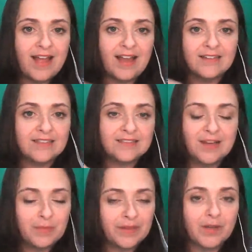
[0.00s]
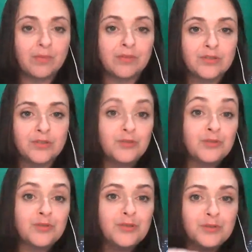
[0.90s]
Act applicable
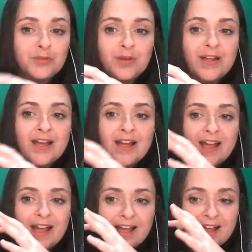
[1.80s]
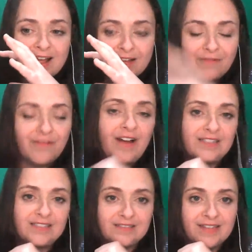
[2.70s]
to
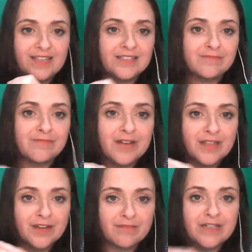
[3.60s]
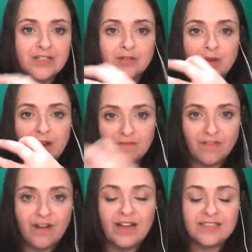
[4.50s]
advice, things that are written to
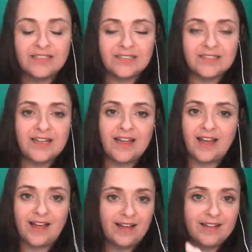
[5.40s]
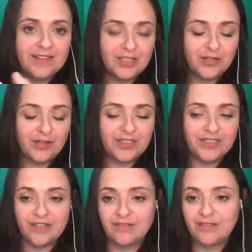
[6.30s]
advise the Attorney
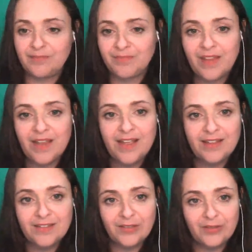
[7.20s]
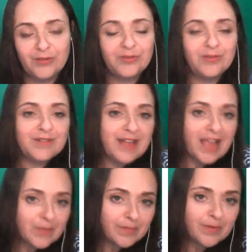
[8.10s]
General. So
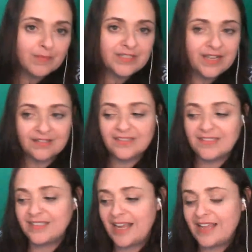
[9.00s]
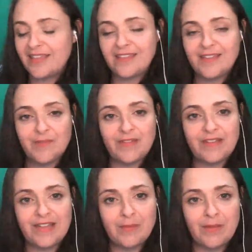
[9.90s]
Amy Berman Jackson says, hey, some of
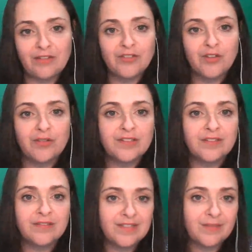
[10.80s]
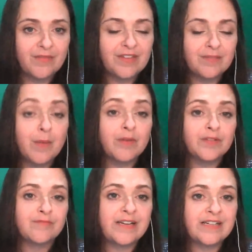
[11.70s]
these emails show that some of these
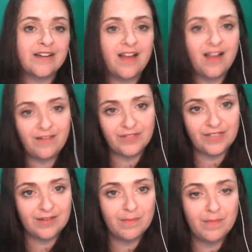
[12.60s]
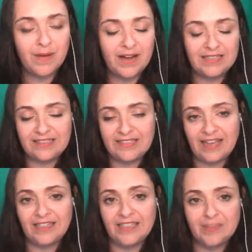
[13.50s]
memos are written after Barr had
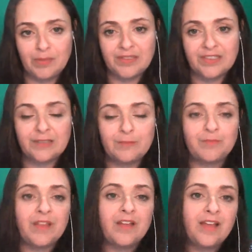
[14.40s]
stated his position,